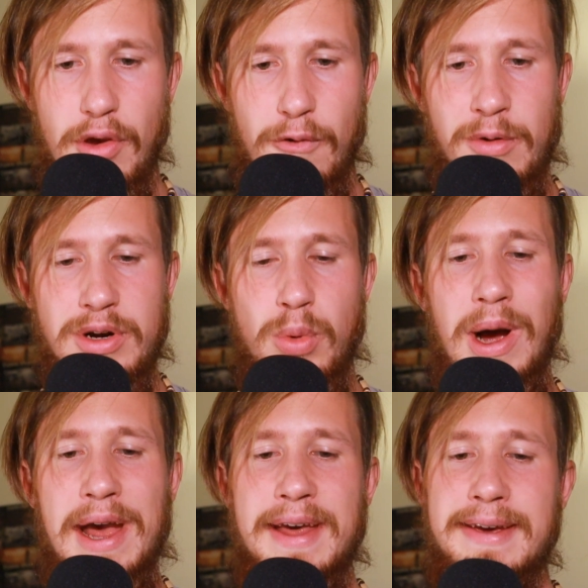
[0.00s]
for
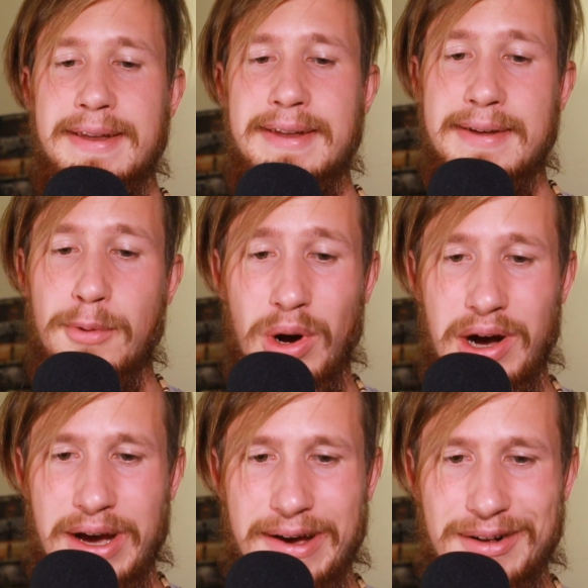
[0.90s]
quite a
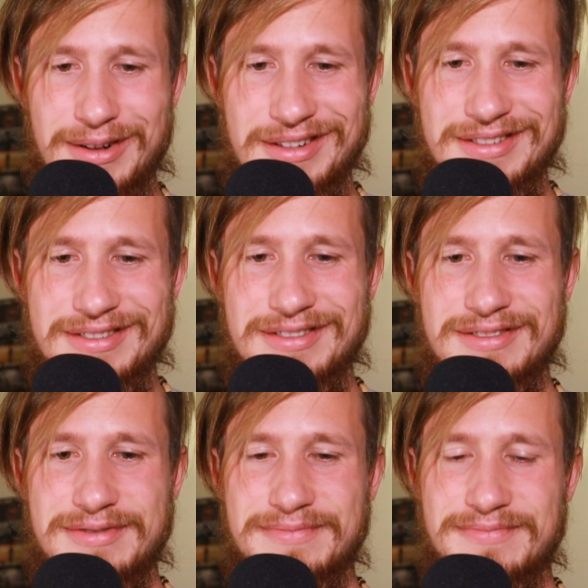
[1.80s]
while.
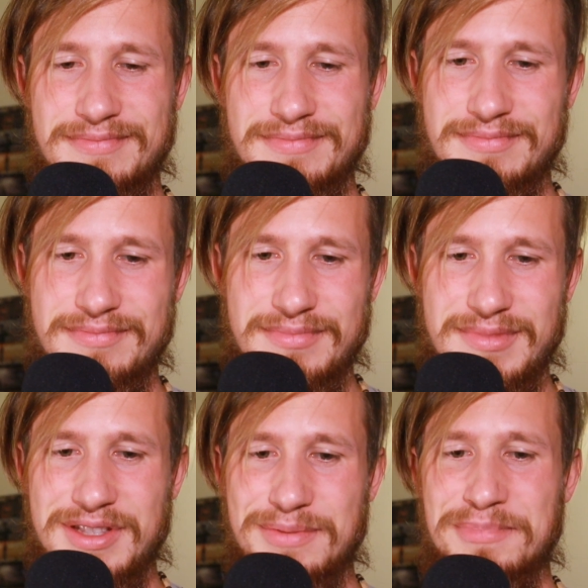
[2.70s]

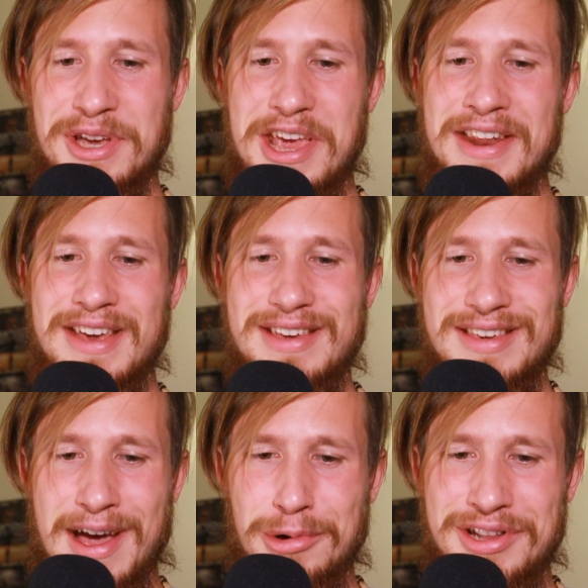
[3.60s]
In the beginning,
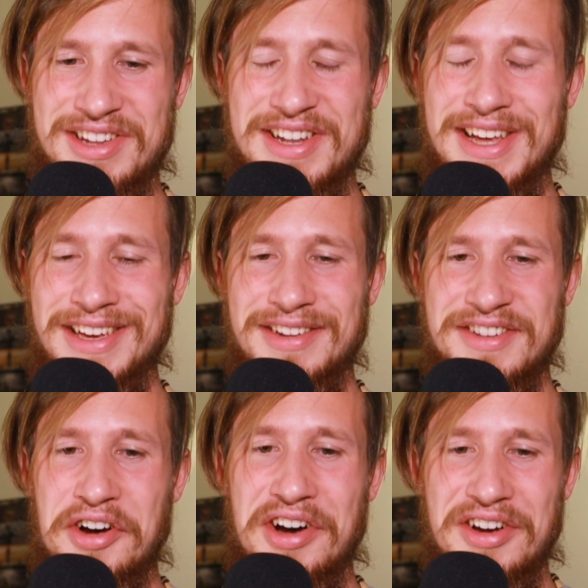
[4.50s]
I was singing
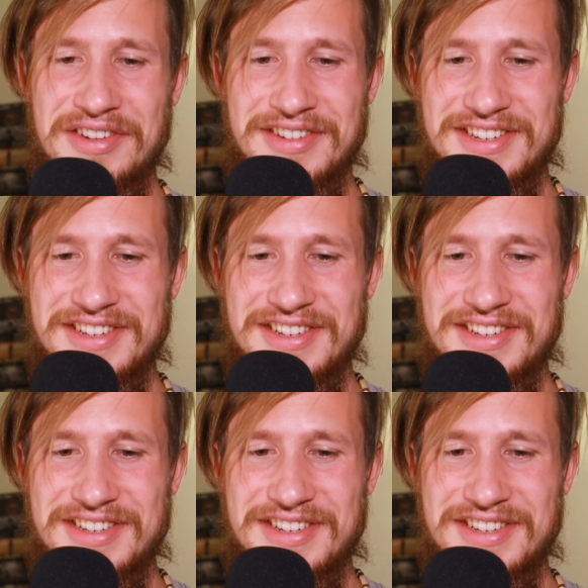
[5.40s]
songs.